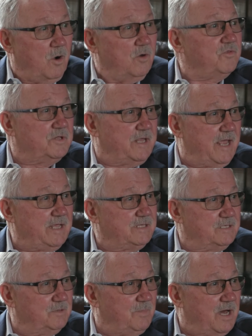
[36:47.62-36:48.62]
all the tanks
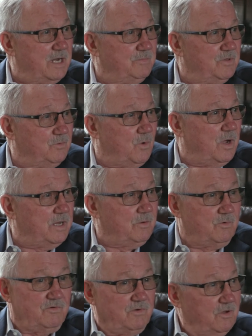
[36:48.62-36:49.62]
in the bottom of the winery
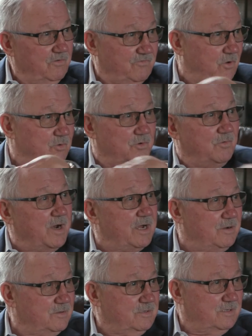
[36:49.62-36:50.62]
were floating
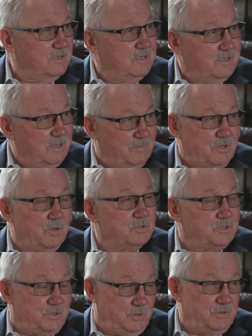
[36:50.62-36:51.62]
around. I mean, those
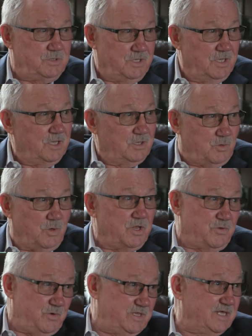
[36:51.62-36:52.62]
huge
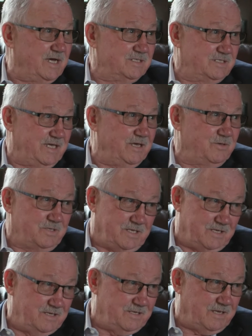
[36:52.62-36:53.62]
23,000 gallon
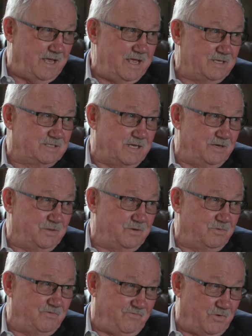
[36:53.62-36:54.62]
tanks down there
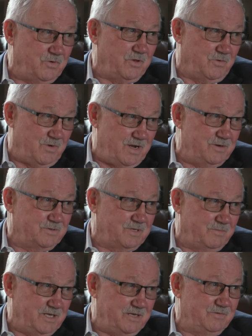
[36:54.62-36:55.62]
were floating around. I
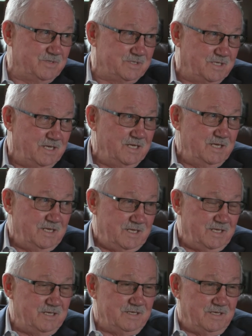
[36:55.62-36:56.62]
mean, it was,
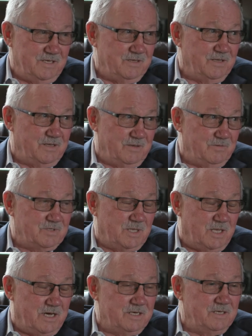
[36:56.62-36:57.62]
and there was a
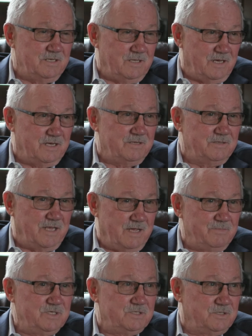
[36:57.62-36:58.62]
lot of
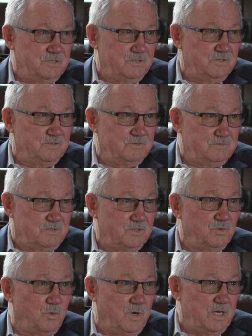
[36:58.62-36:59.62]
damage to the
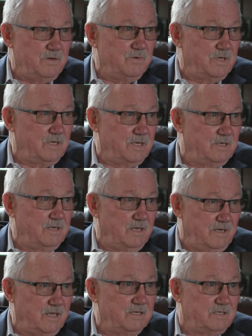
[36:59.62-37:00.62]
winery
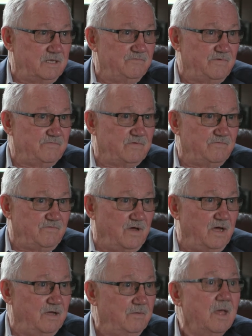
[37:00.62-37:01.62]
in
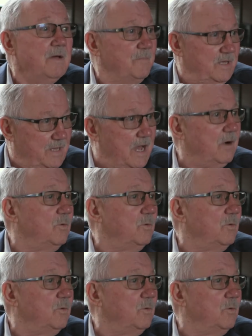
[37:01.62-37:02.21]
1955. But now